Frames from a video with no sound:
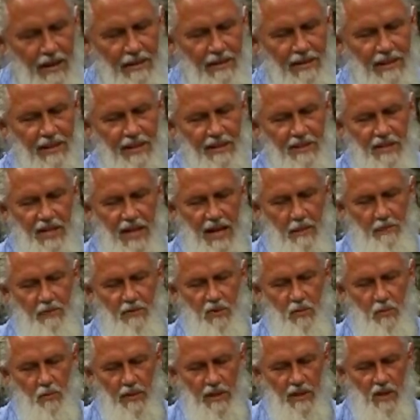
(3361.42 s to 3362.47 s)
The attempt
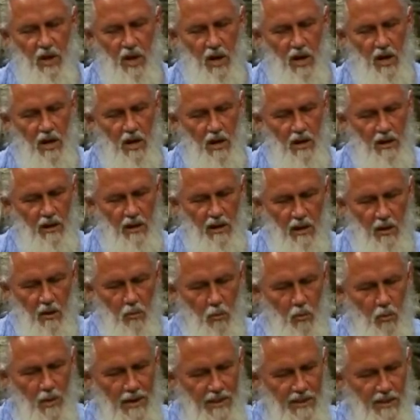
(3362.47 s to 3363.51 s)
to recall
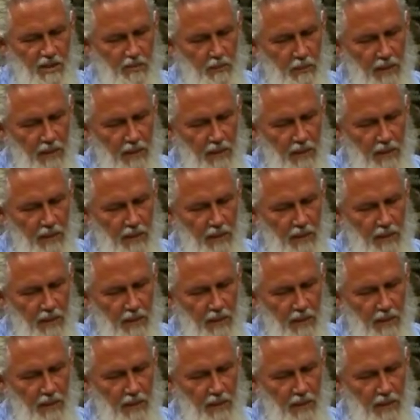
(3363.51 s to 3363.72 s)
one's